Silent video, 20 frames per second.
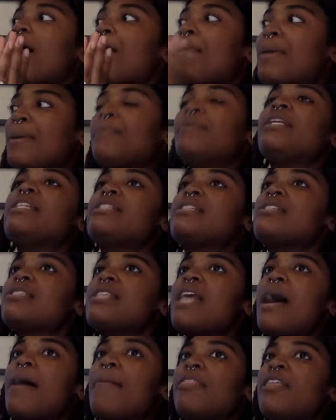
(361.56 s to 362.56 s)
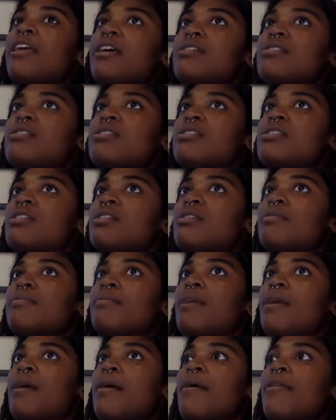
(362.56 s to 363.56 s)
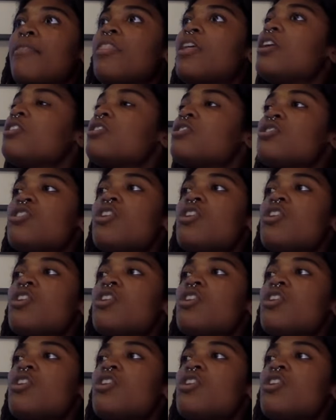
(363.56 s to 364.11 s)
people need to stop this. There's